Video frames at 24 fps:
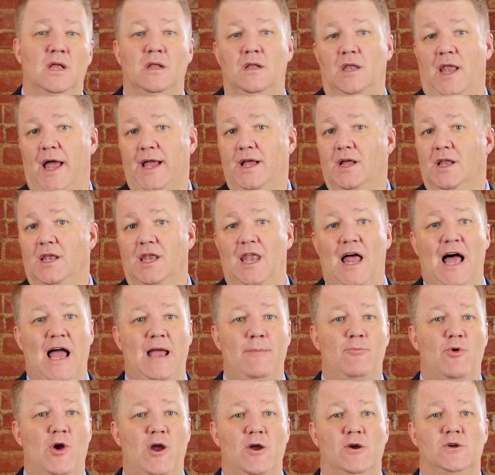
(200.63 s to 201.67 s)
like a
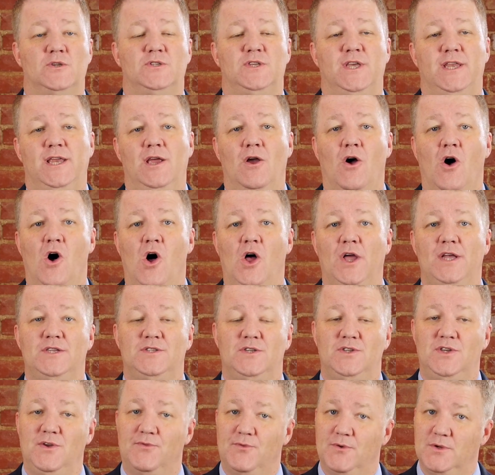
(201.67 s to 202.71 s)
library or city hall, it's
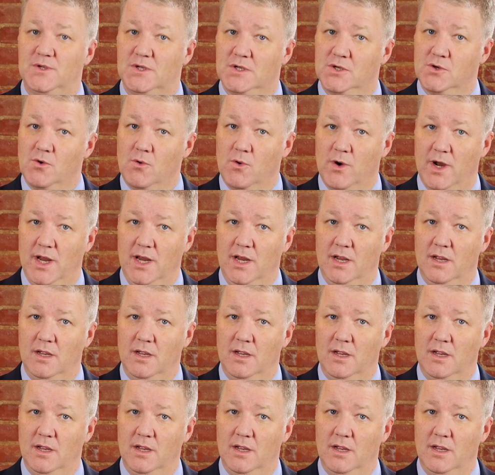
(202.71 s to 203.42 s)
a different story.